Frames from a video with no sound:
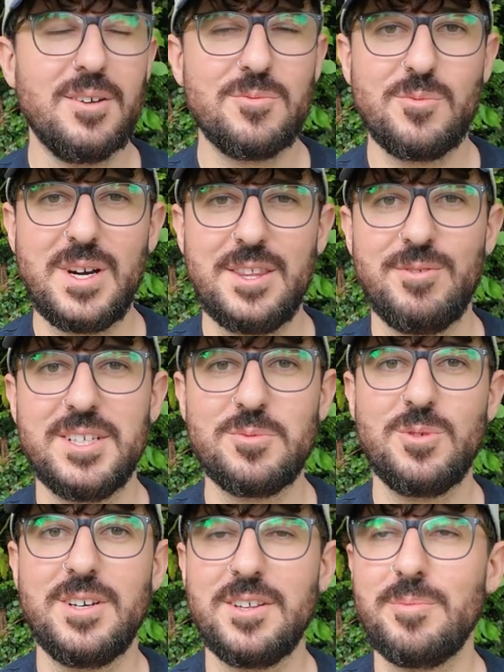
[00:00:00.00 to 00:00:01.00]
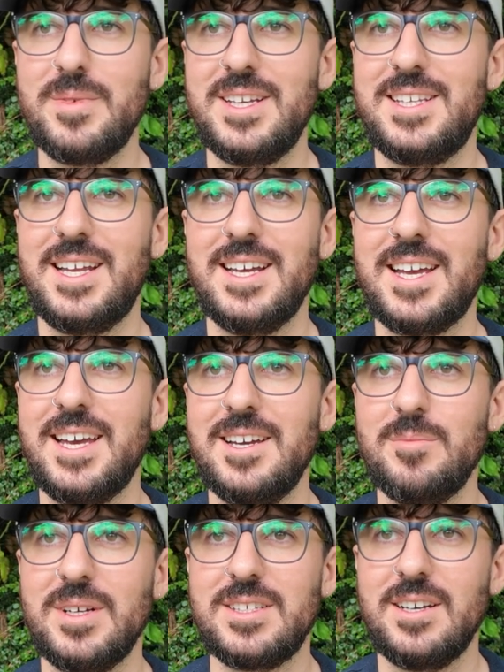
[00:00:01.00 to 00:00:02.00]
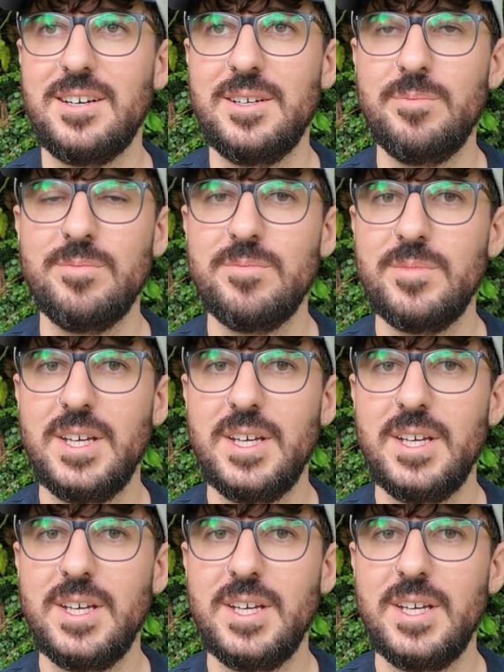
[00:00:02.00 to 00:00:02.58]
whether it's worth me dedicating my time